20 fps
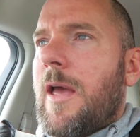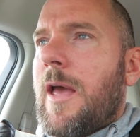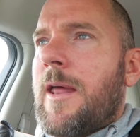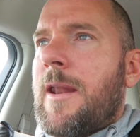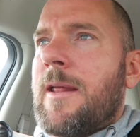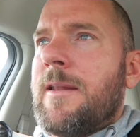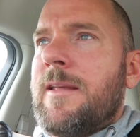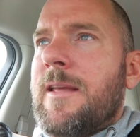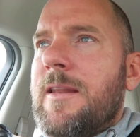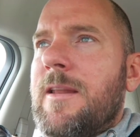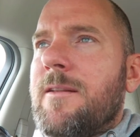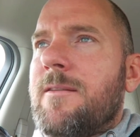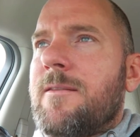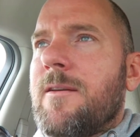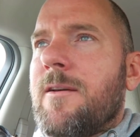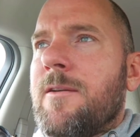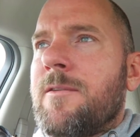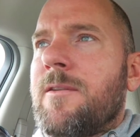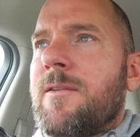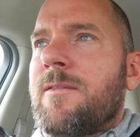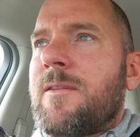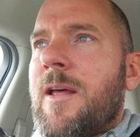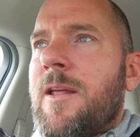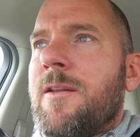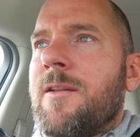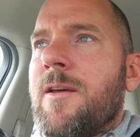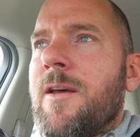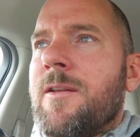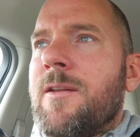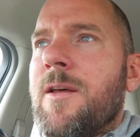And I needed to
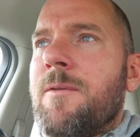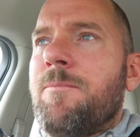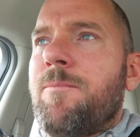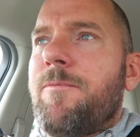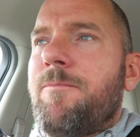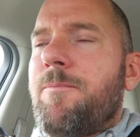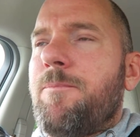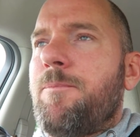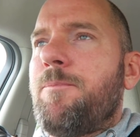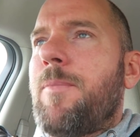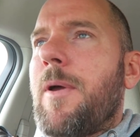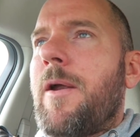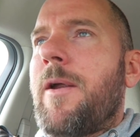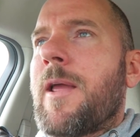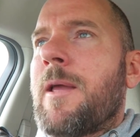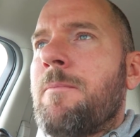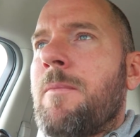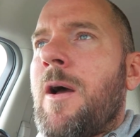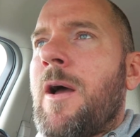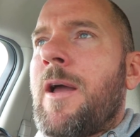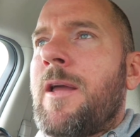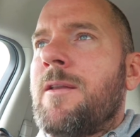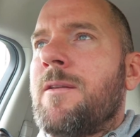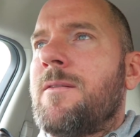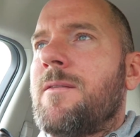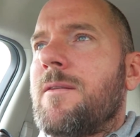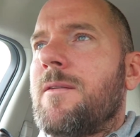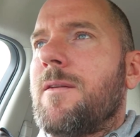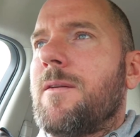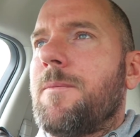understand, and bearing in
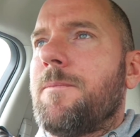mind,